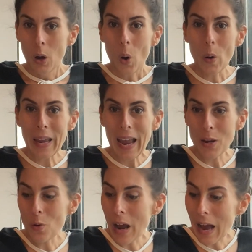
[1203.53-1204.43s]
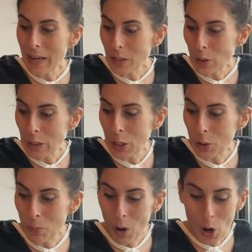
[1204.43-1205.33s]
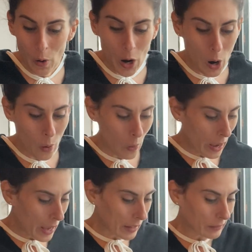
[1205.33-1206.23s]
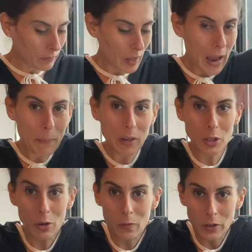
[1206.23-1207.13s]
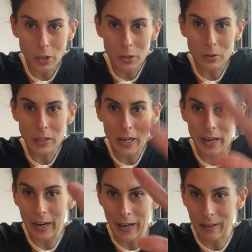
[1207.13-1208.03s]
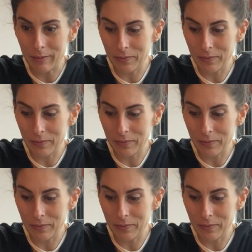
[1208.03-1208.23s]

Okay, you guys, I'll see you tomorrow. Happy 2 for Tuesday.